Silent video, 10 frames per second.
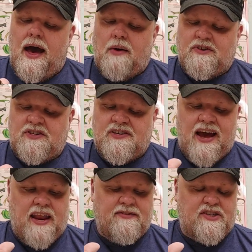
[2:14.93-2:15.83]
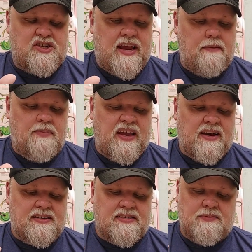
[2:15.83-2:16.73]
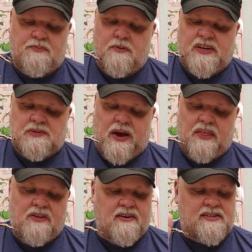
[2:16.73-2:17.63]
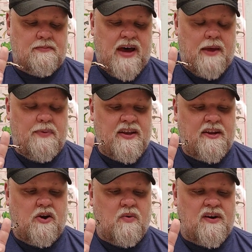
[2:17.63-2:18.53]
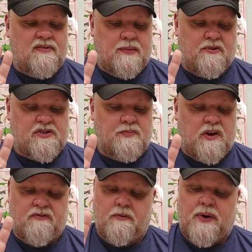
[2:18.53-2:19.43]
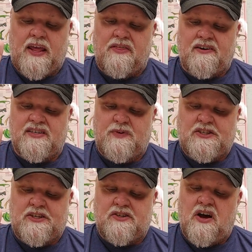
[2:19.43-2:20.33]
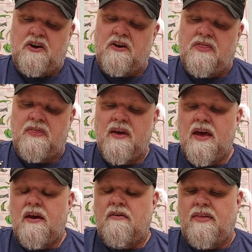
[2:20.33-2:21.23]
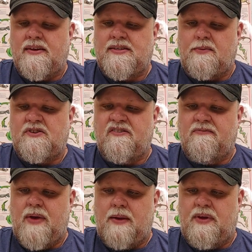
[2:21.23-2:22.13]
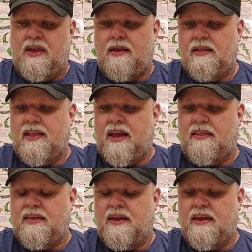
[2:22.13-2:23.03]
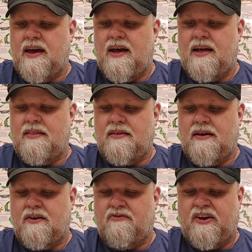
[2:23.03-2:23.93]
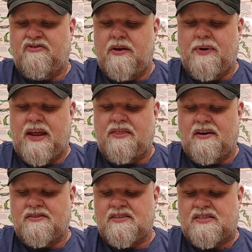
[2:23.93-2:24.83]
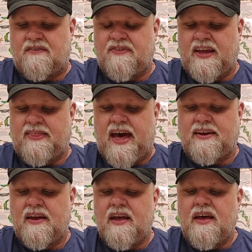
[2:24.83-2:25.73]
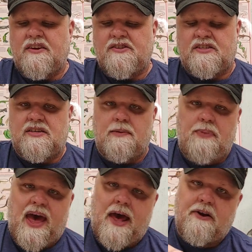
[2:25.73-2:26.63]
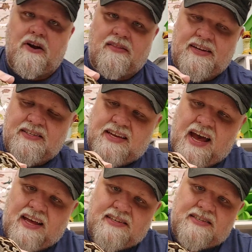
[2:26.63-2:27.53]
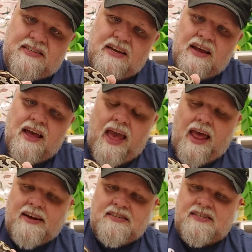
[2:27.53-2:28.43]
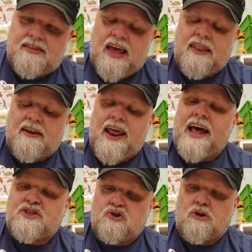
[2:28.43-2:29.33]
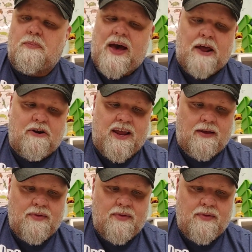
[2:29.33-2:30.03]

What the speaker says: which is kind of a shame because Burmese pythons, in my opinion, are one of the most beautiful python species on Earth, with the exception of maybe like the green tree pythons and stuff like that. Just the pattern on these guys, and the natural patterning.